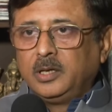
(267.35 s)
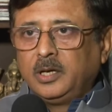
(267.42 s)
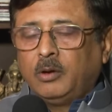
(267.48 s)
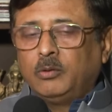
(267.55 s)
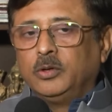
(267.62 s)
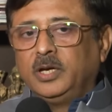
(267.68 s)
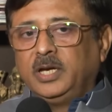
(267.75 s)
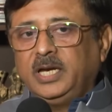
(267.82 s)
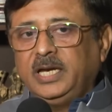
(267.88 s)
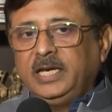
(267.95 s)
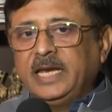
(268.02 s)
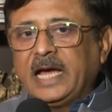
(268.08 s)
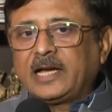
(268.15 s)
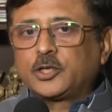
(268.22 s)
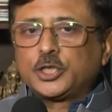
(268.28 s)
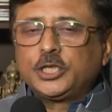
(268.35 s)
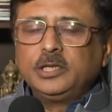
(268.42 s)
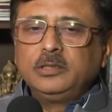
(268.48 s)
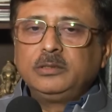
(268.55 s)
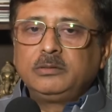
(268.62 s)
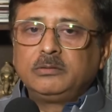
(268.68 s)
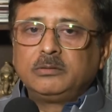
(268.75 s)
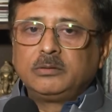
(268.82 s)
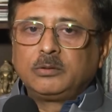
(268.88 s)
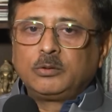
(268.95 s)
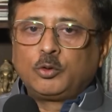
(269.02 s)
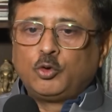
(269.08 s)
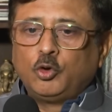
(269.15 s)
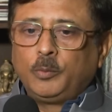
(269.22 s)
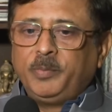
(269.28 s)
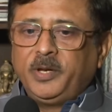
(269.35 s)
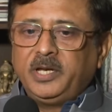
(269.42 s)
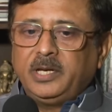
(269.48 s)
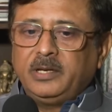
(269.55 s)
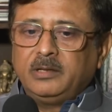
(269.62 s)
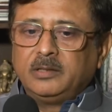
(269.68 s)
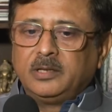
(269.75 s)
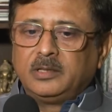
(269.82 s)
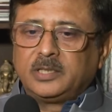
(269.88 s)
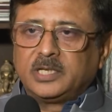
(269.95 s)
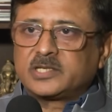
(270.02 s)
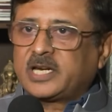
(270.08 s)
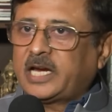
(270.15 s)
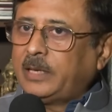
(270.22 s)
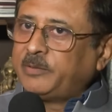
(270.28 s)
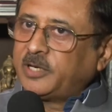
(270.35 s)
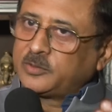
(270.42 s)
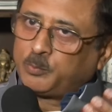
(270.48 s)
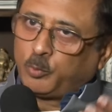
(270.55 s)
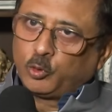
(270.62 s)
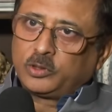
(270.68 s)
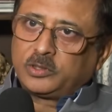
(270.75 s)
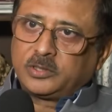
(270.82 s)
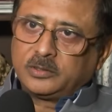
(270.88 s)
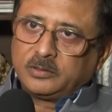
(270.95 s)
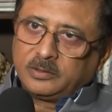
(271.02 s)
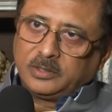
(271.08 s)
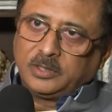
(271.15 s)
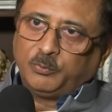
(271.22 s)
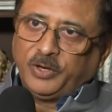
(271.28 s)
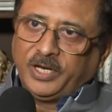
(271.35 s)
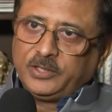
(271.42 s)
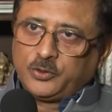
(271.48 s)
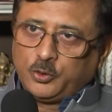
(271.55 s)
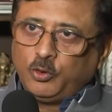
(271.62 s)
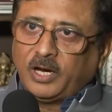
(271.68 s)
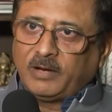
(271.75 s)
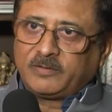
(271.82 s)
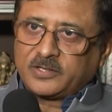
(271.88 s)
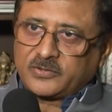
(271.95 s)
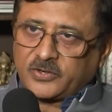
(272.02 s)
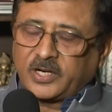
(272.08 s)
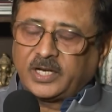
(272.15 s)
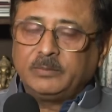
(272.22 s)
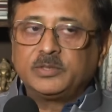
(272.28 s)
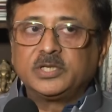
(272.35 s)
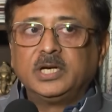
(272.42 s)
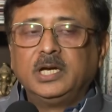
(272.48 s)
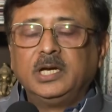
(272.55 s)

Now, inaction could be described as both the ways you have described.